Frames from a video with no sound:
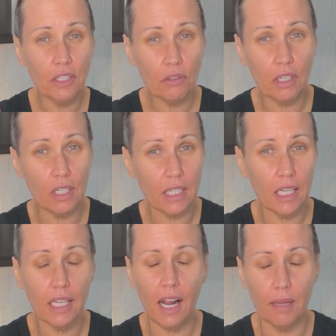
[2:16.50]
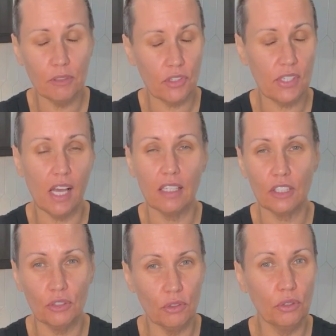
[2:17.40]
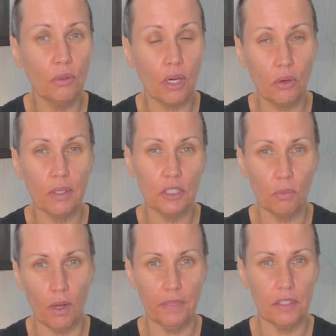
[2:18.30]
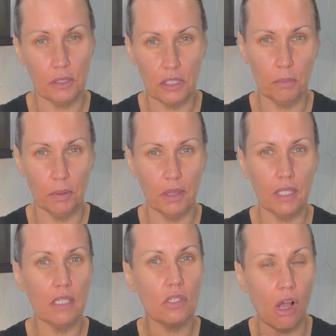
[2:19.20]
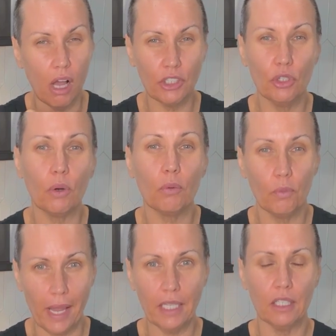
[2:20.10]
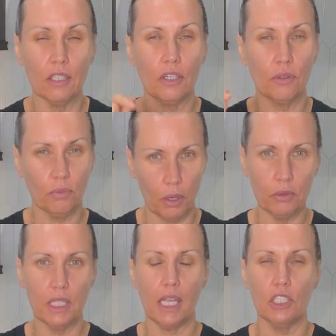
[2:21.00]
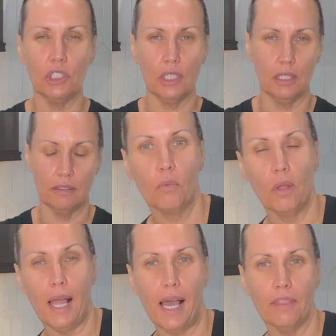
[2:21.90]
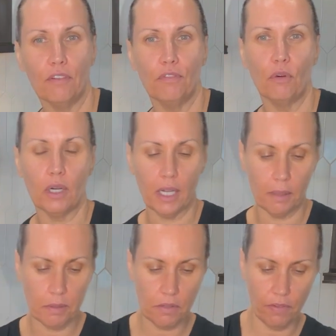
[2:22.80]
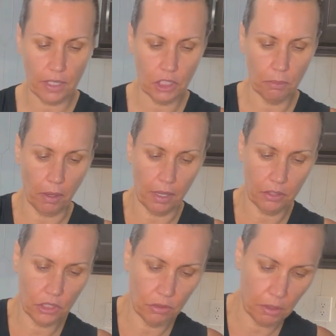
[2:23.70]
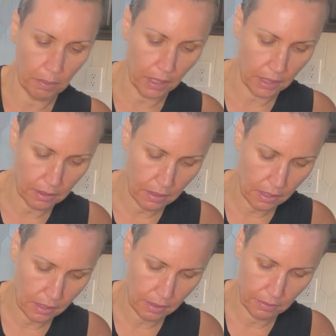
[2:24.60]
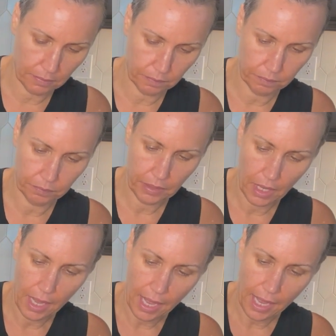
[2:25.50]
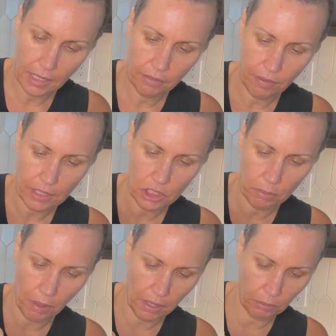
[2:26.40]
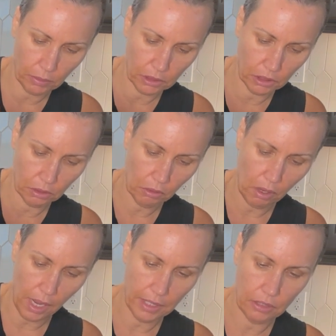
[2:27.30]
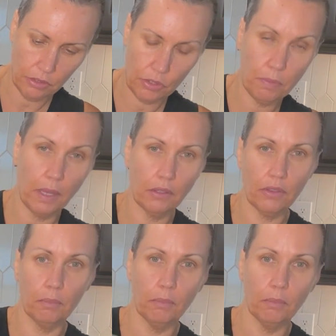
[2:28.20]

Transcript: you cook it, I'm just telling you, you are going to want to put these on your regular rotation. We'll add the 4 cups of veggie broth to the beans. Any veggie broth will do. I used Better Than